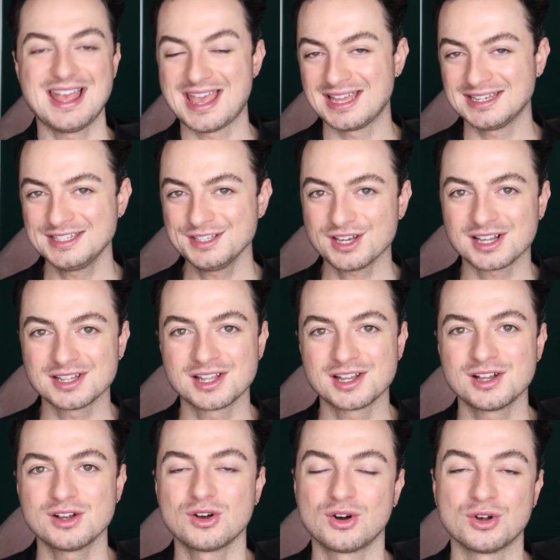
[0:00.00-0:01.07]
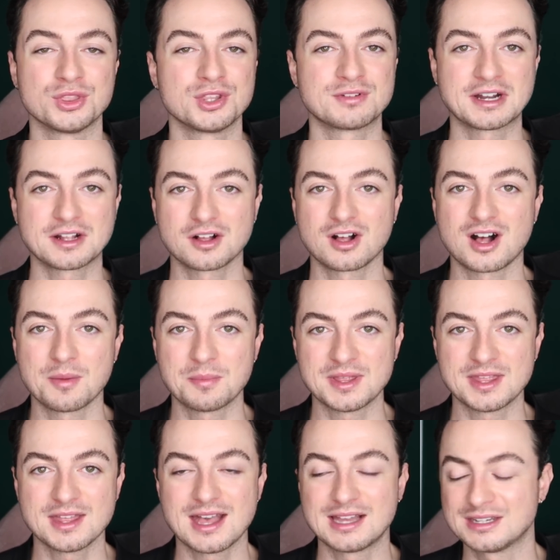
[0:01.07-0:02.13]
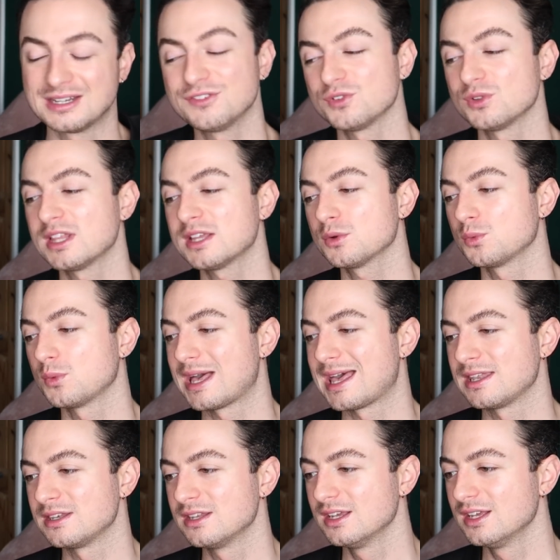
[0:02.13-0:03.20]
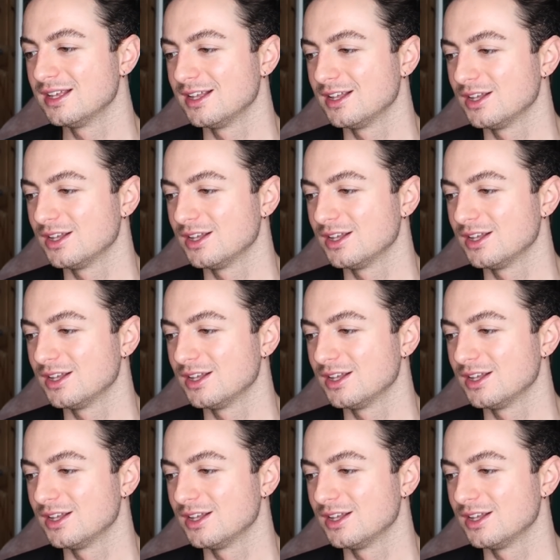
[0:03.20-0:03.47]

any color on the red carpet. And I feel like when